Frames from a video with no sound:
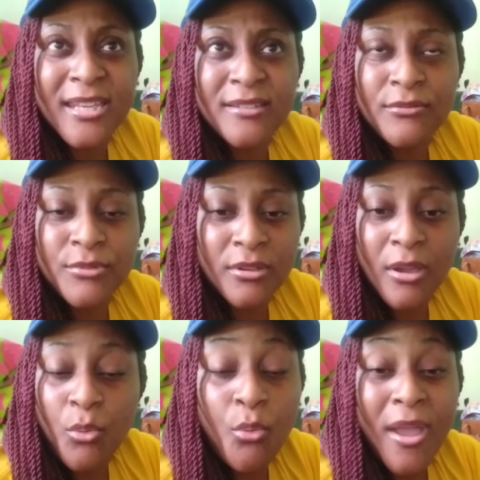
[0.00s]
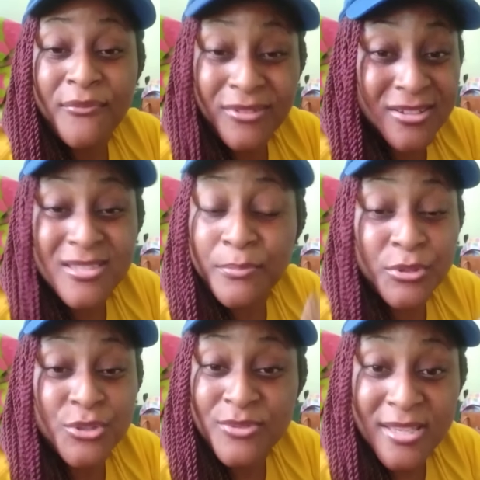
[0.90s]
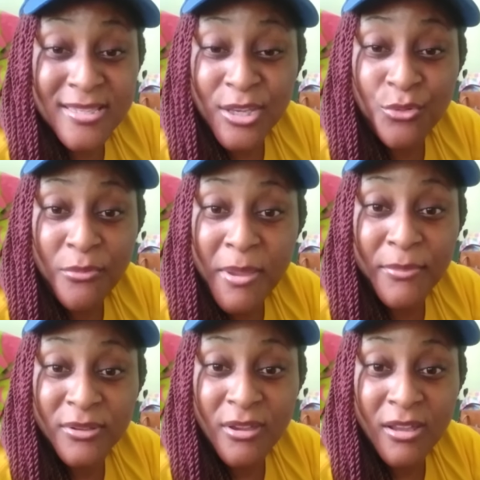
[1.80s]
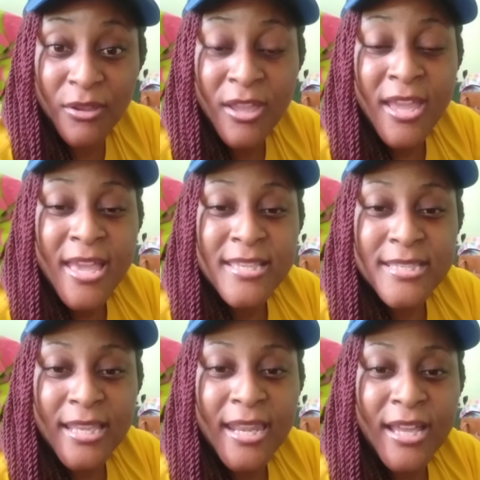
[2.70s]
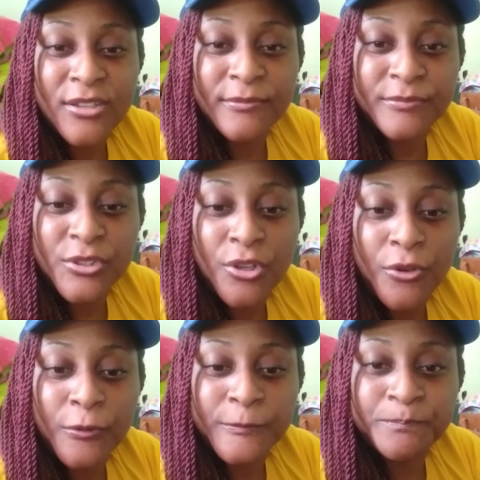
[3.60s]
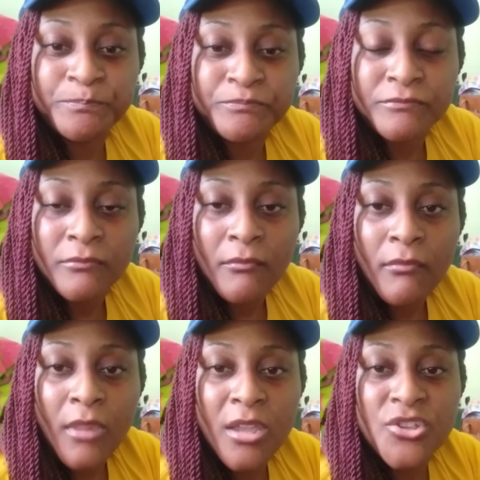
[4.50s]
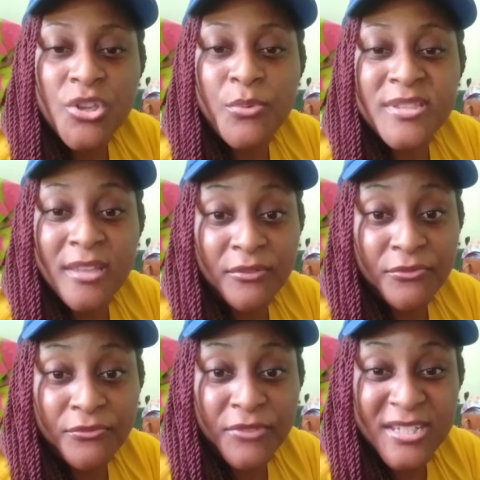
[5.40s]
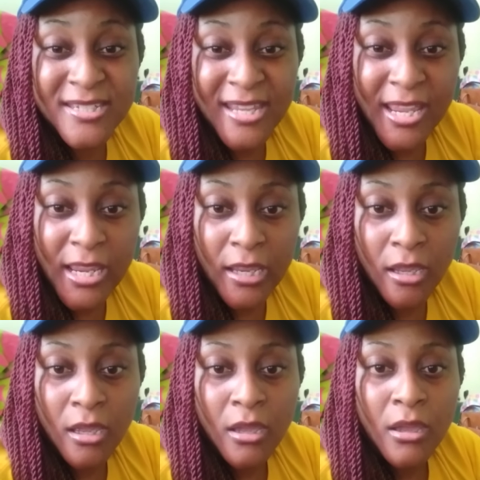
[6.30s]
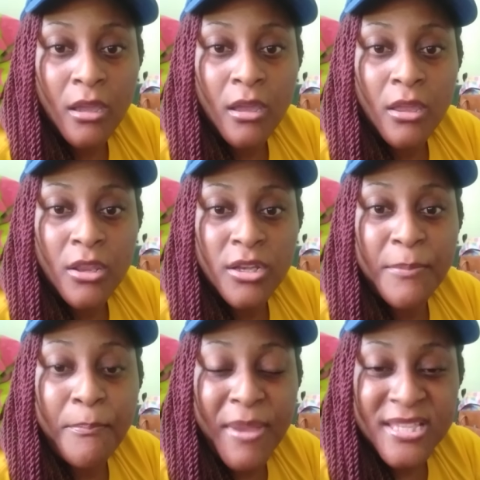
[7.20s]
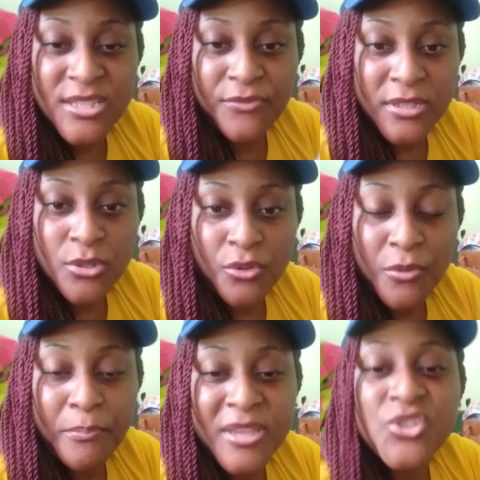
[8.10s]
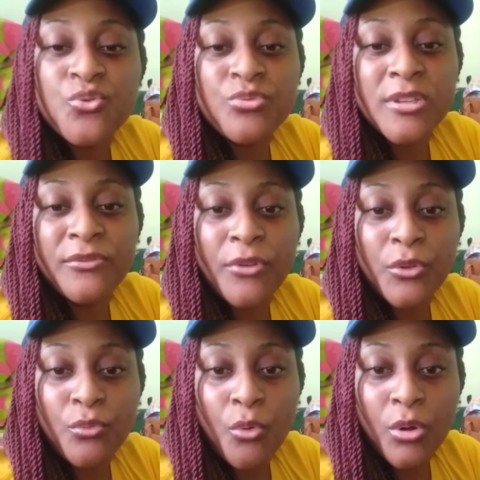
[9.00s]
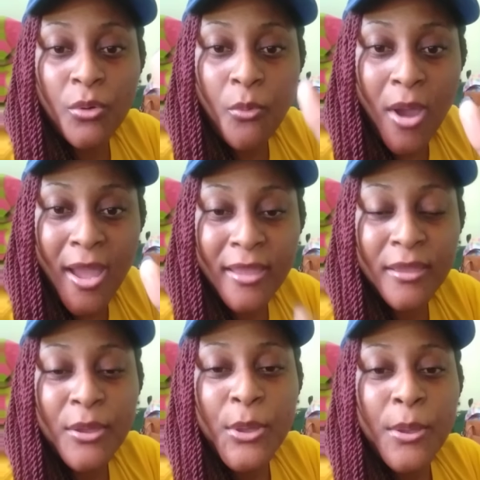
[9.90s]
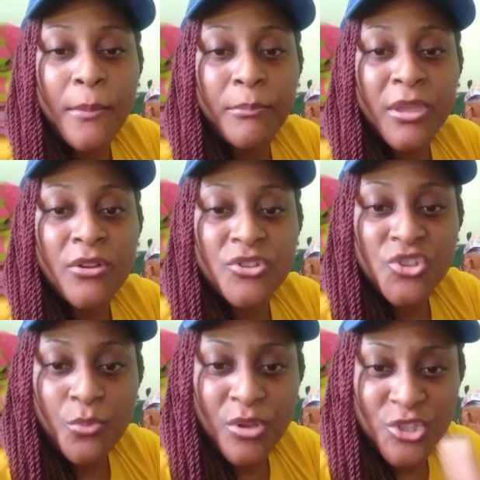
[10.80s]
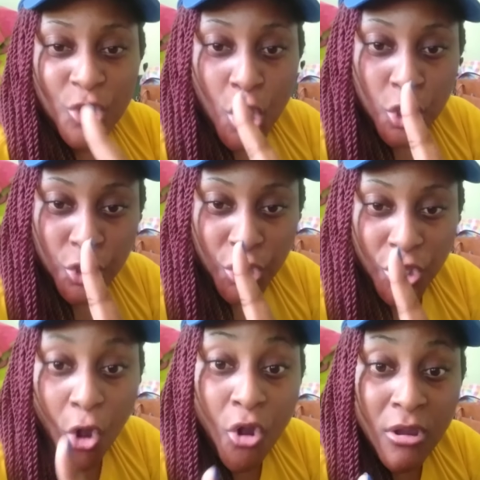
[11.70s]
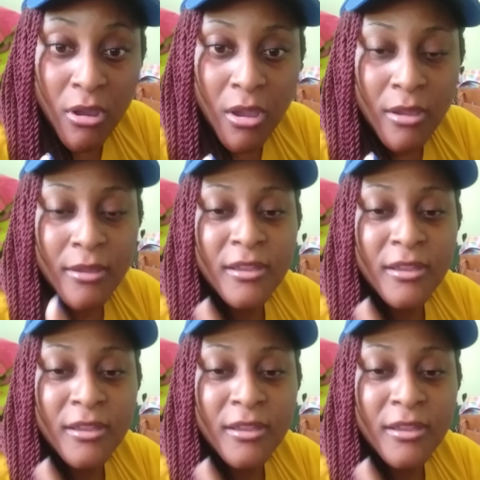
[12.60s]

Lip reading: and the whoever, just the producers, I don't remember the other, said that, you know, she was not fitting the best fit or the best suited for the role. Why? Because she was young,